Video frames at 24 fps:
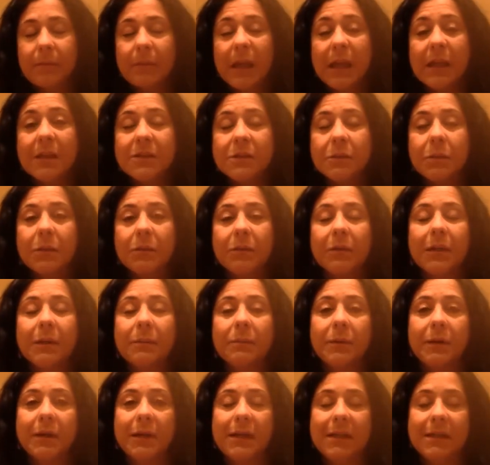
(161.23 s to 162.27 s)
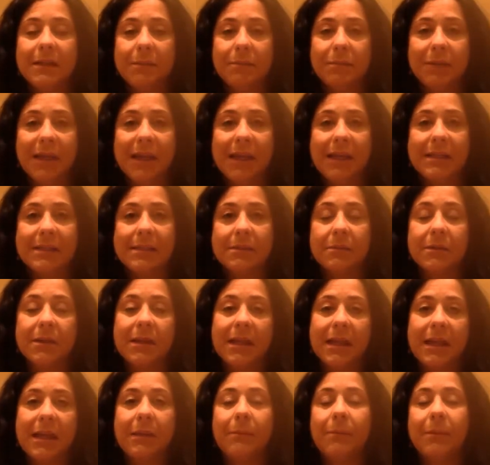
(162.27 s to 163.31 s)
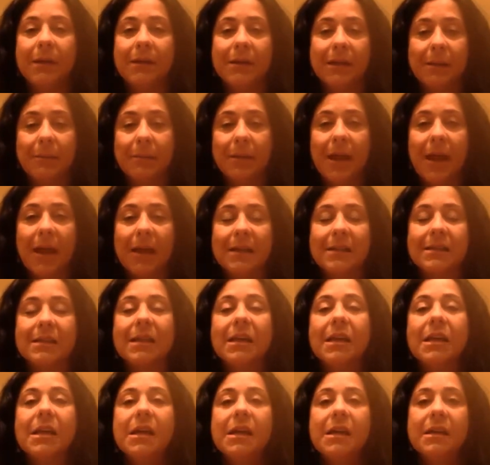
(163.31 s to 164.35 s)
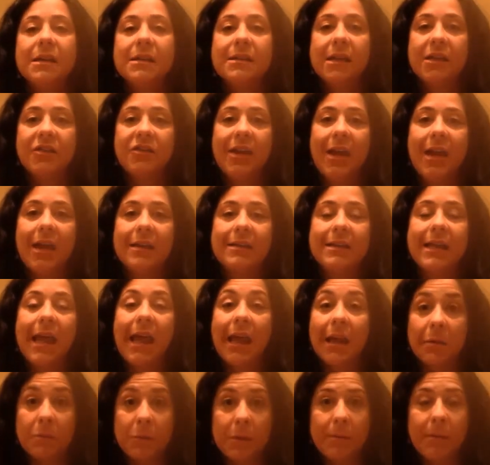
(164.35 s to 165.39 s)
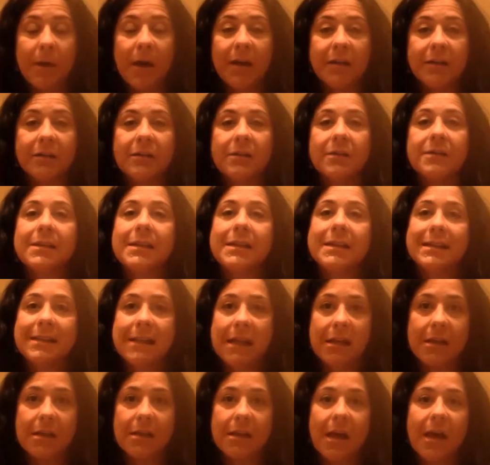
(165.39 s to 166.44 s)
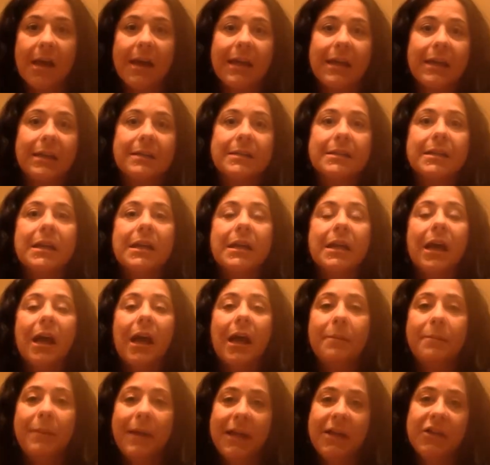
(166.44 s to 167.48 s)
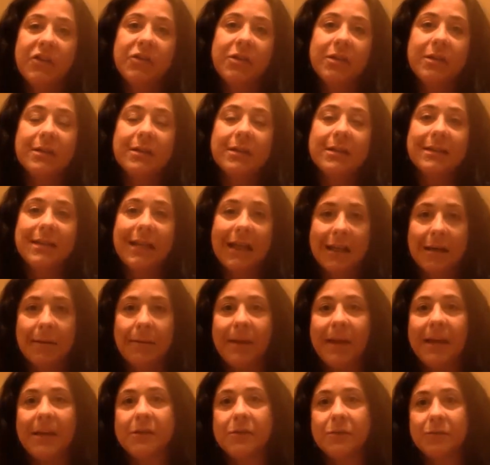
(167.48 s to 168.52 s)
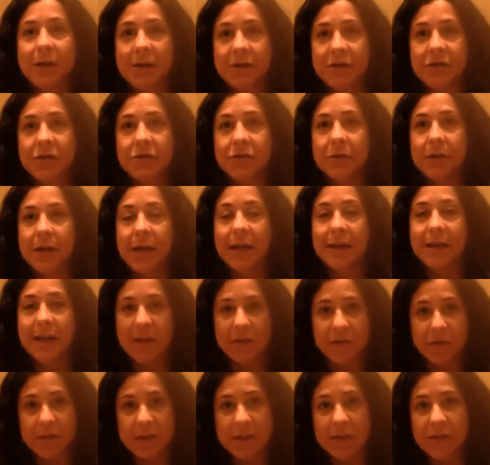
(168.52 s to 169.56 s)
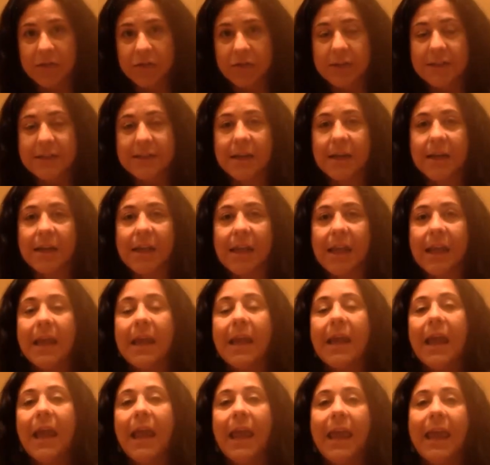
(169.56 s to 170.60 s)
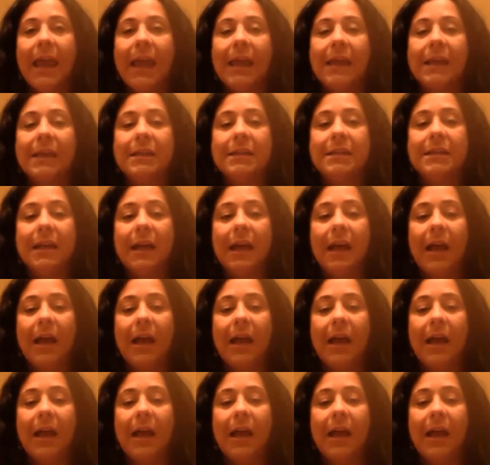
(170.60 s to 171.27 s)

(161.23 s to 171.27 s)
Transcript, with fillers: And so we really put into place some of the key building blocks, such as animal models, cell lines, a patient database registry and natural history study, and